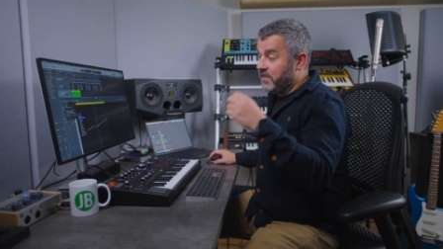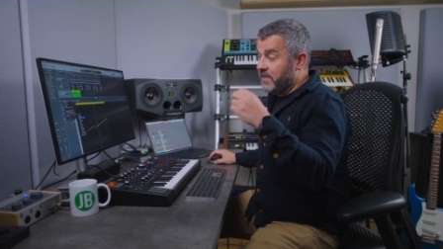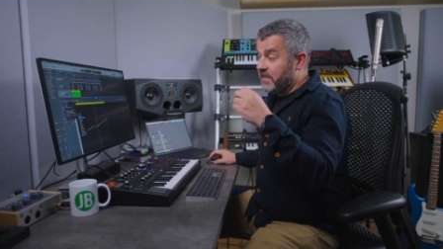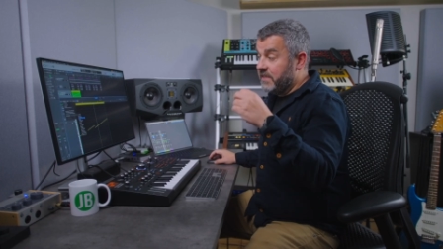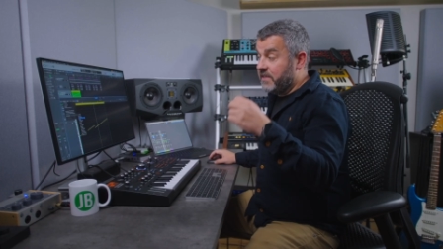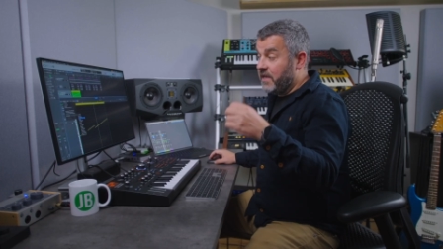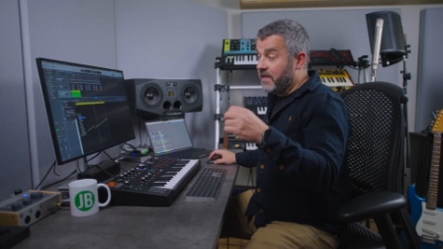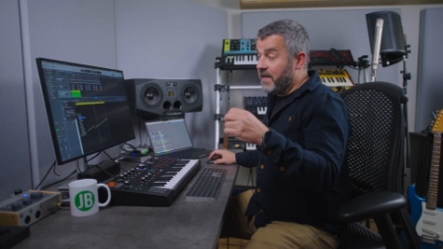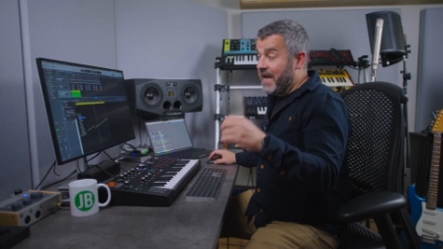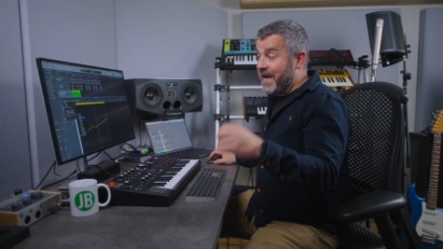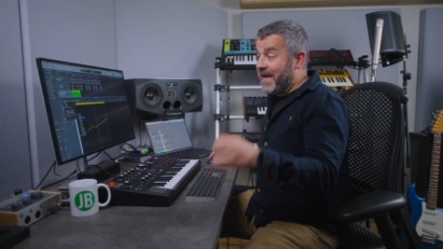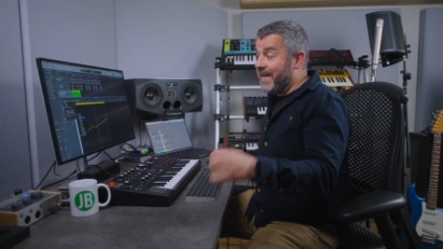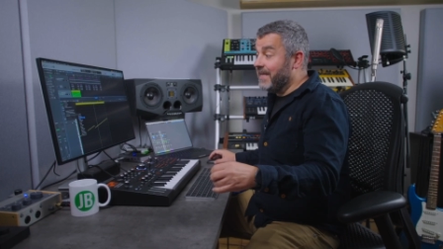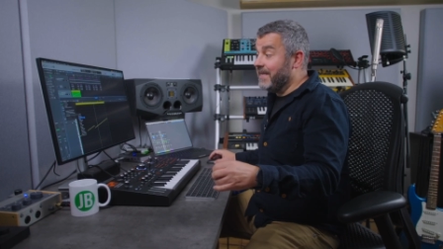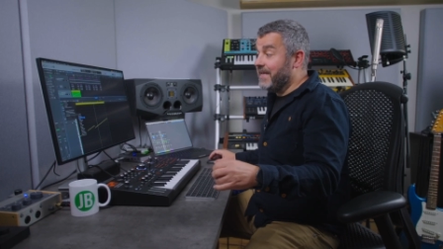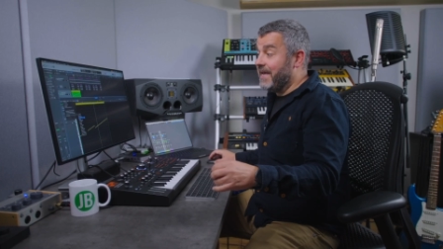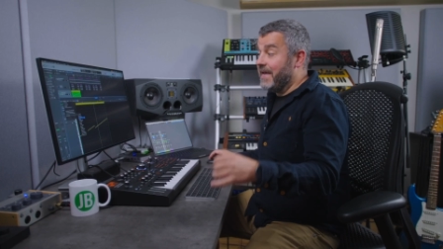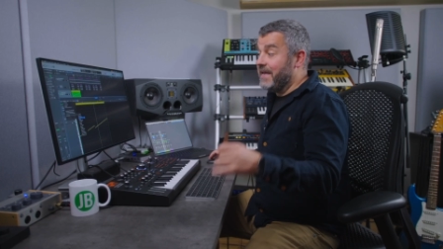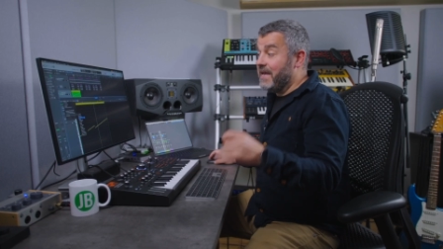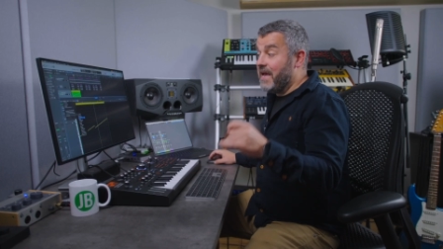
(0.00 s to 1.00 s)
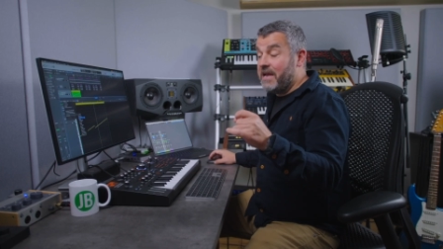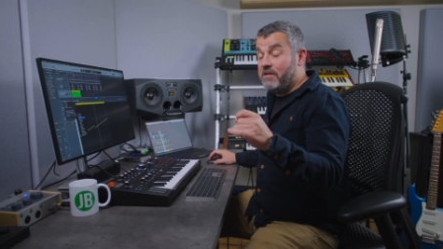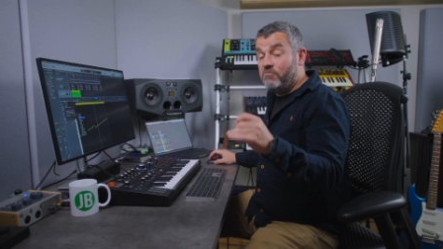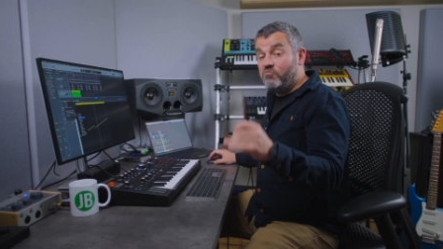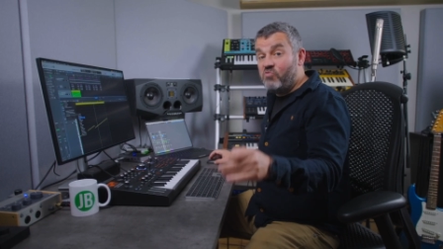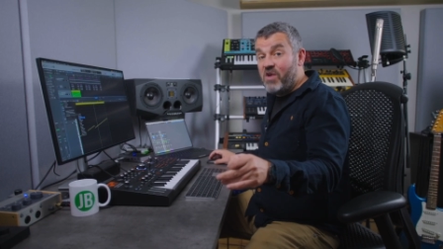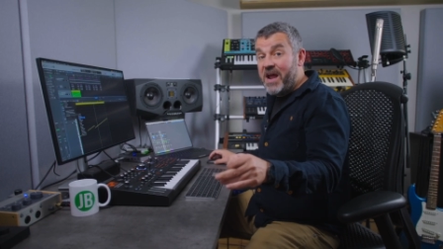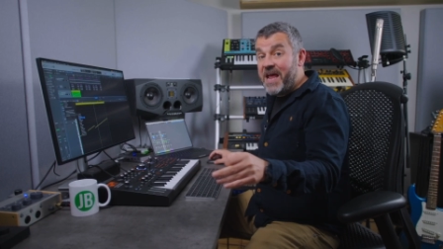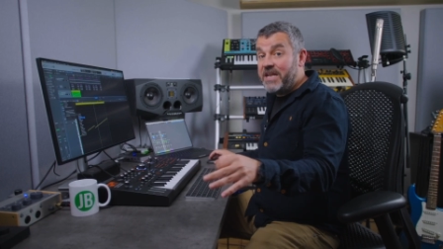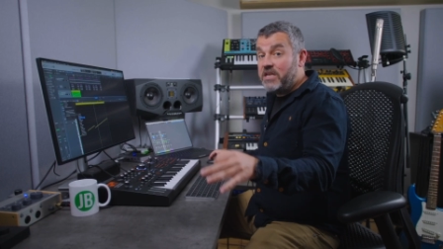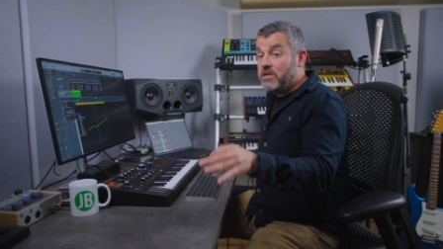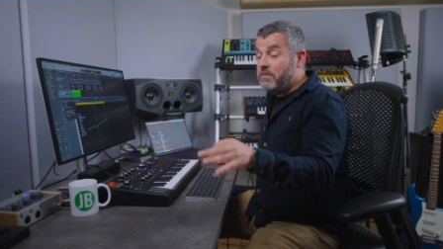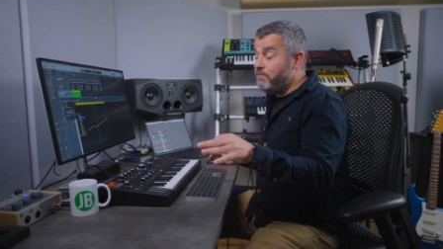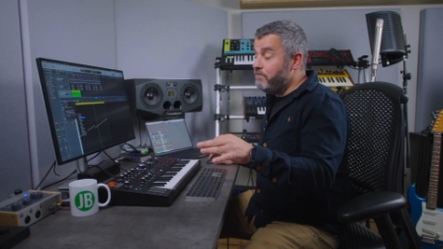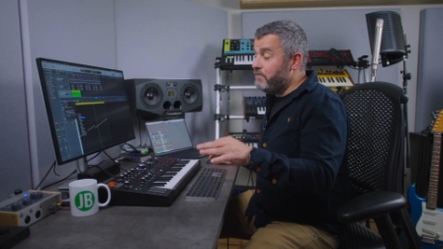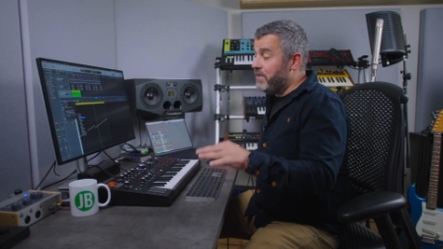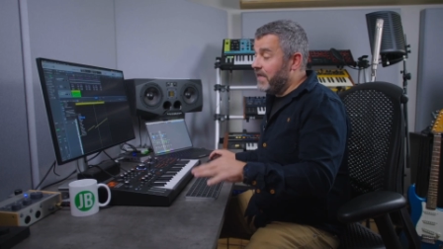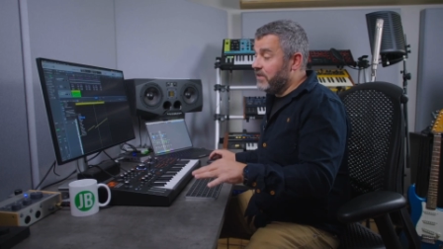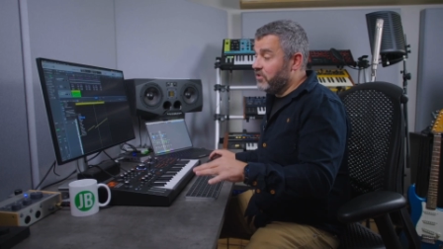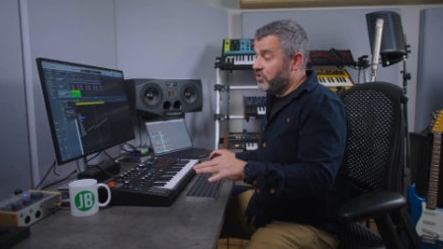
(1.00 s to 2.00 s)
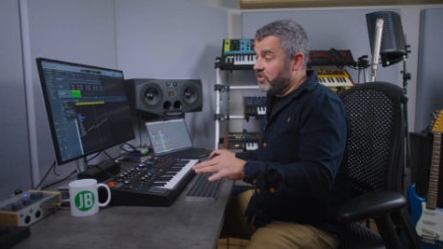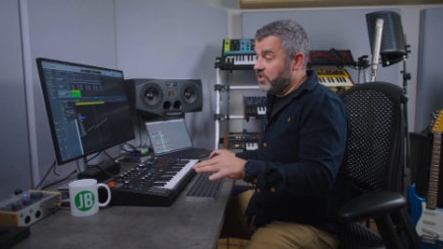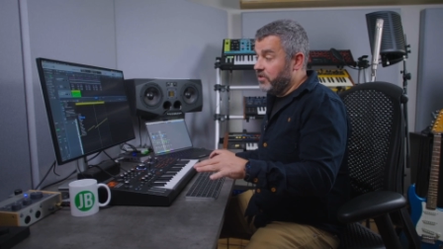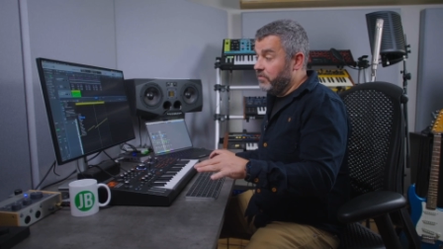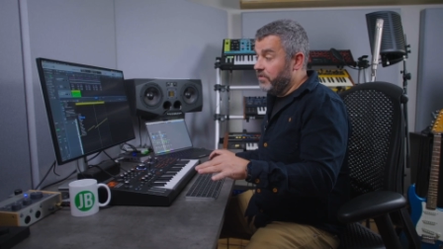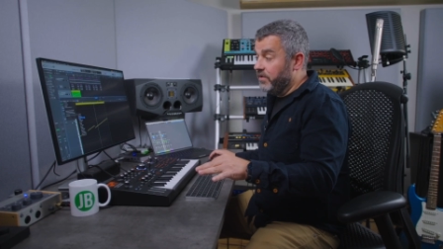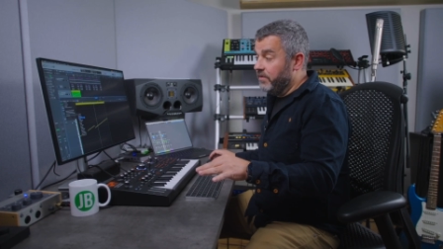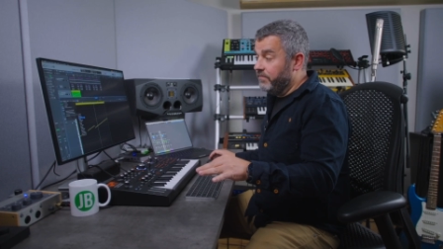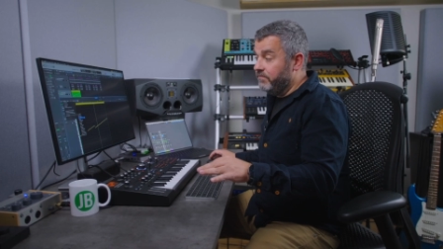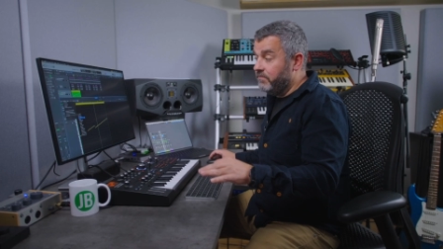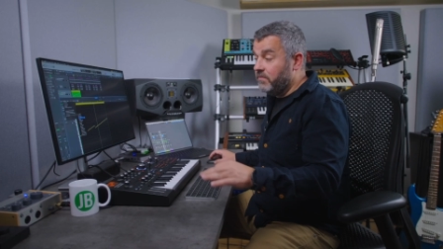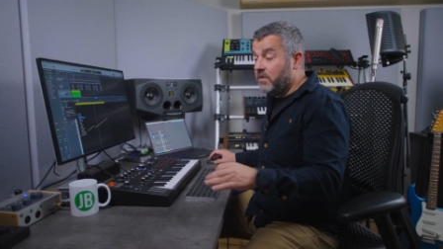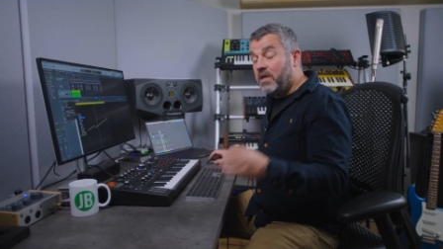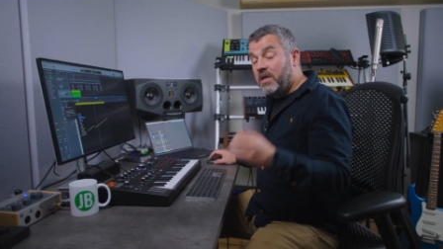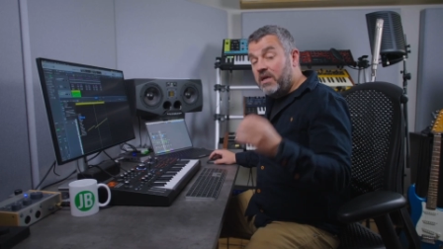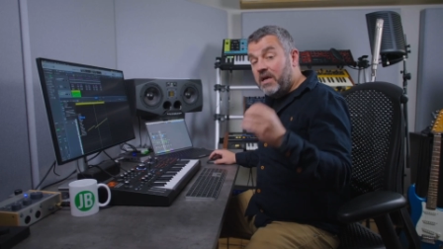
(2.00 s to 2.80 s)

and it's going to allocate a random pitch to them,